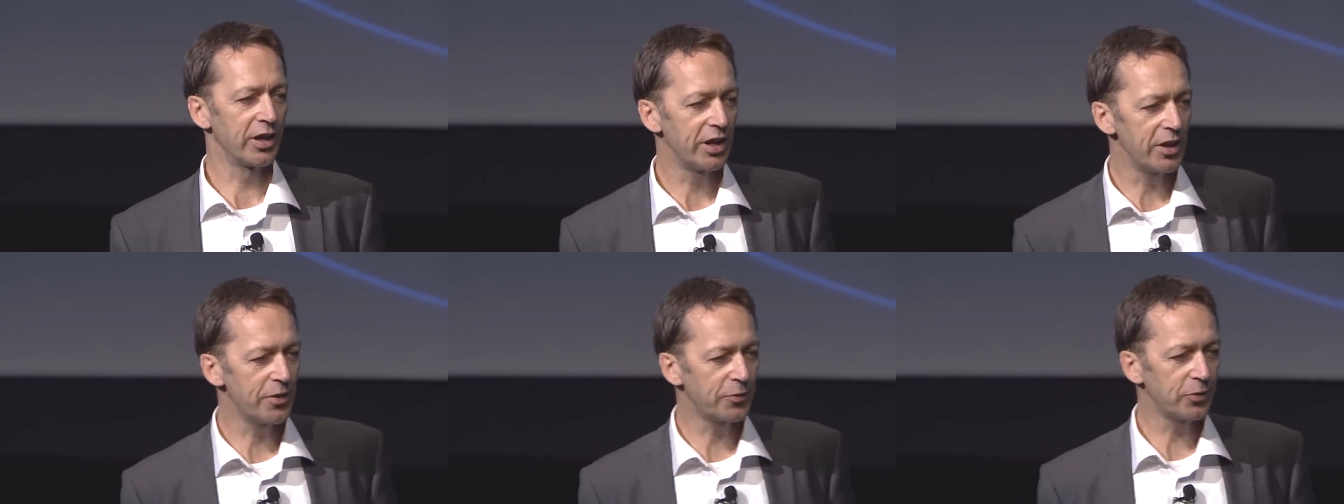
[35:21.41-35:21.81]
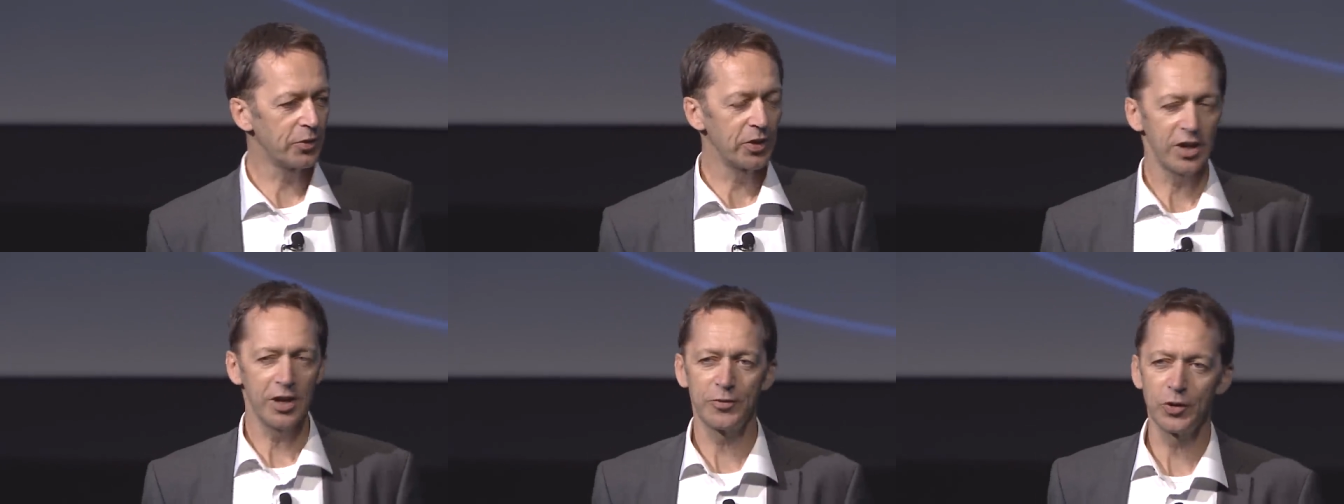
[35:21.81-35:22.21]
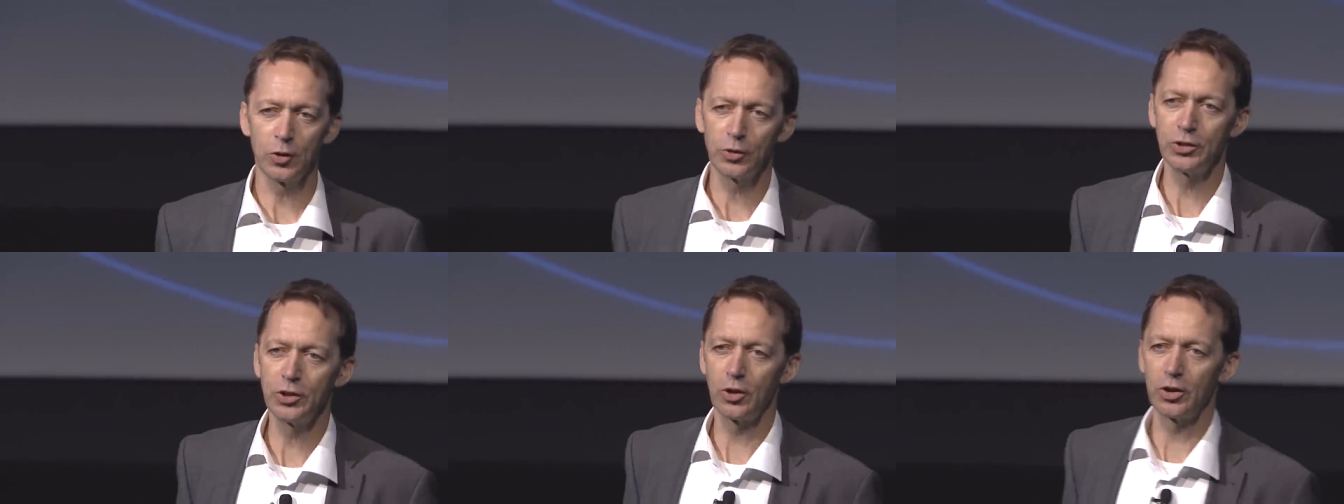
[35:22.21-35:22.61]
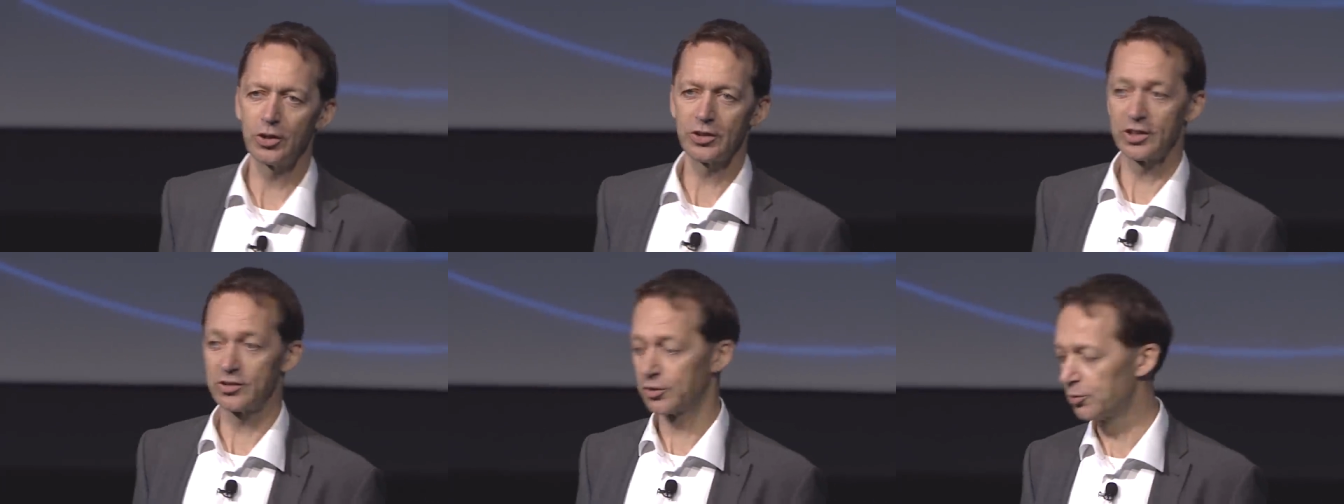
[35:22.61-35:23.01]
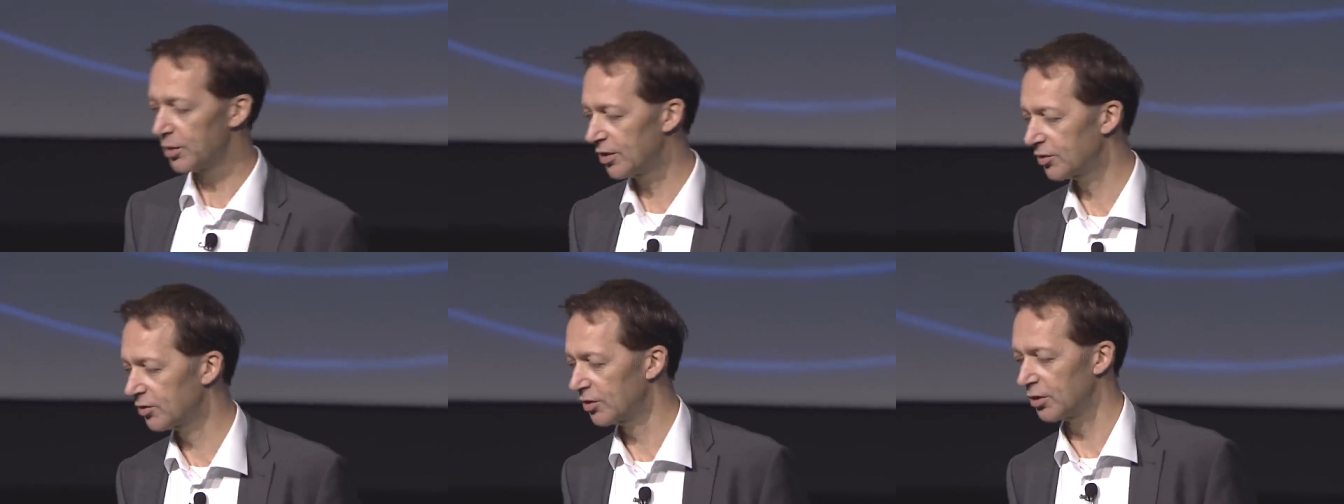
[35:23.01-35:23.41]
If you're not, there's a
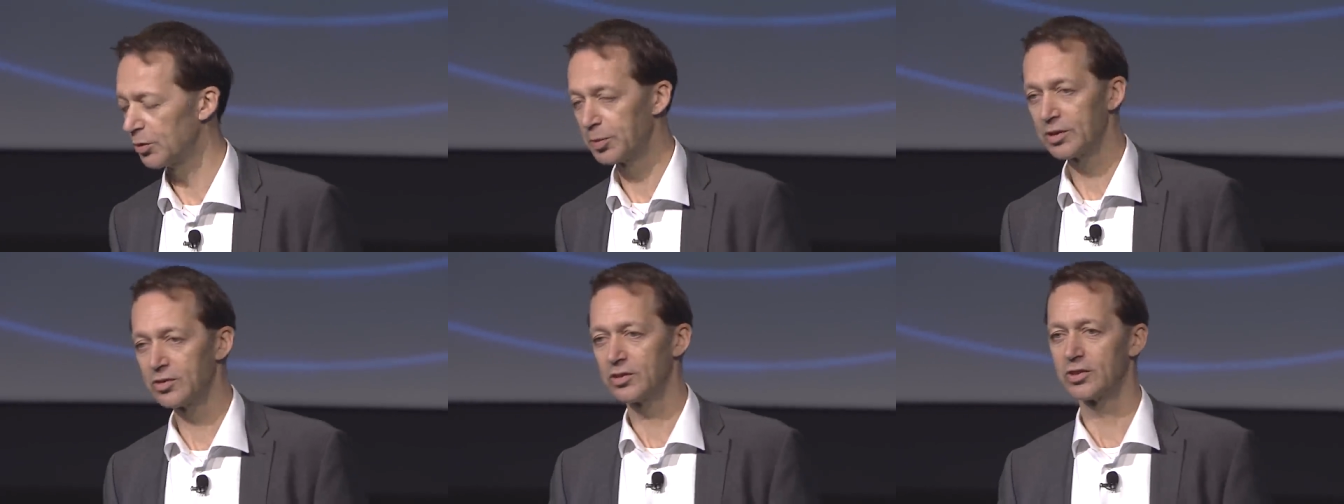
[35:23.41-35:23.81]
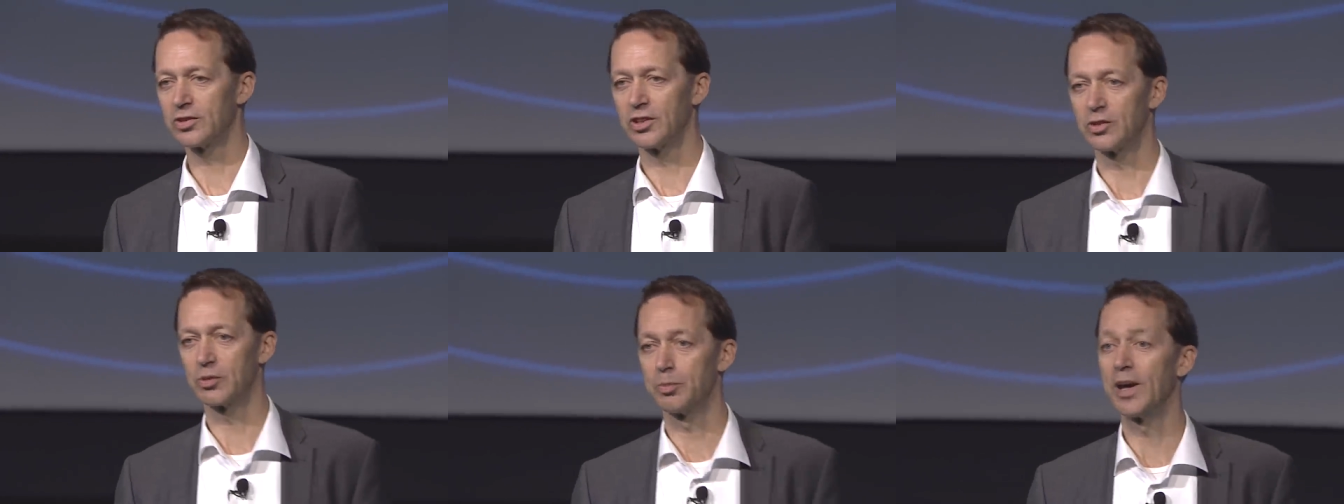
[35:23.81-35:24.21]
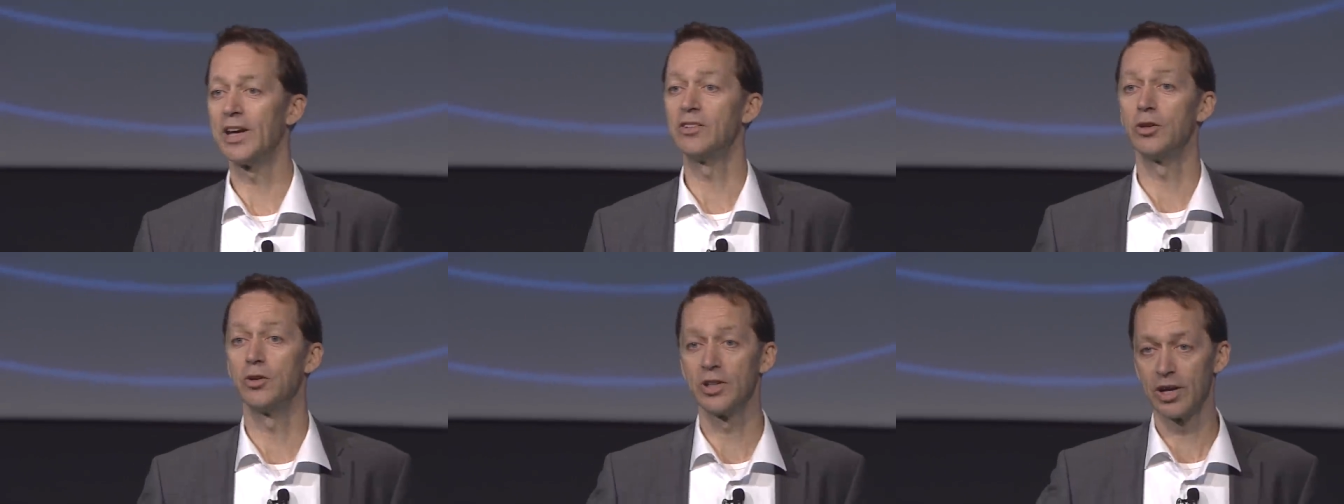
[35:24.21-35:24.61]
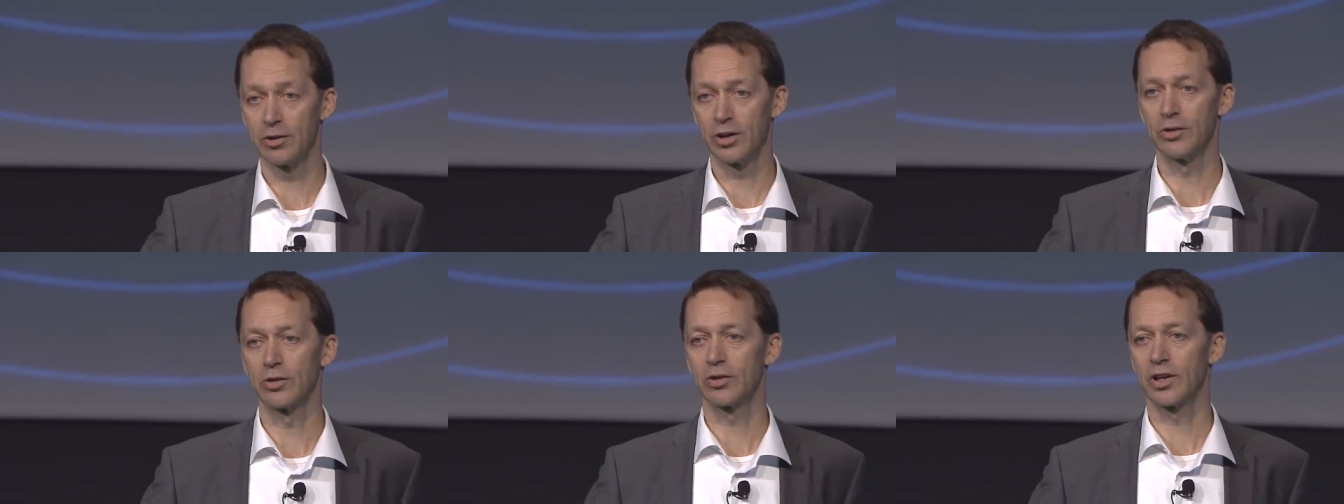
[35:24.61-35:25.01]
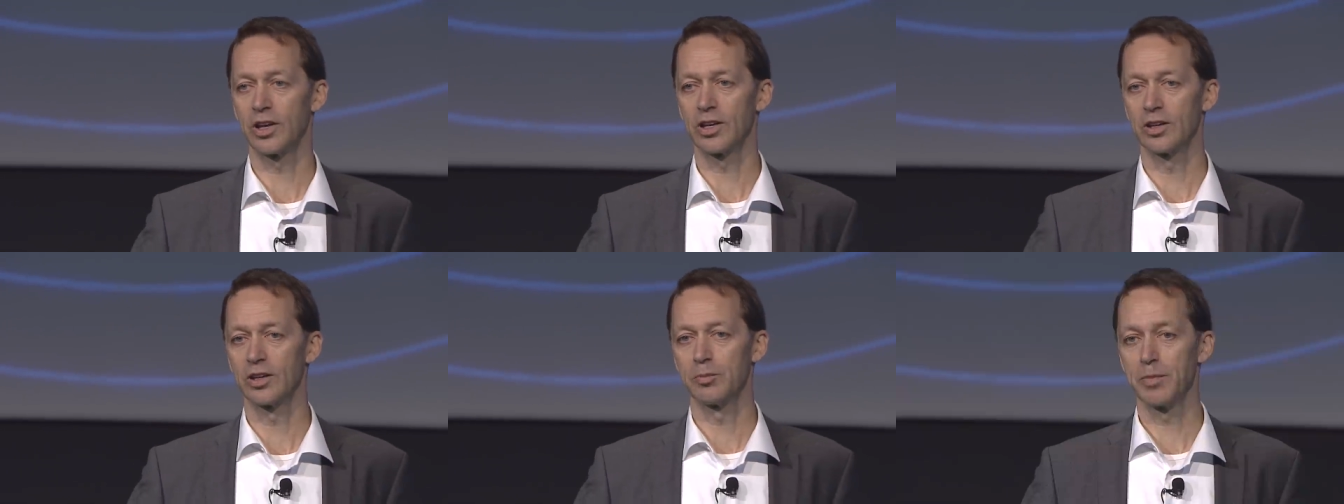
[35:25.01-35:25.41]
risk that the businesses may do their own thing,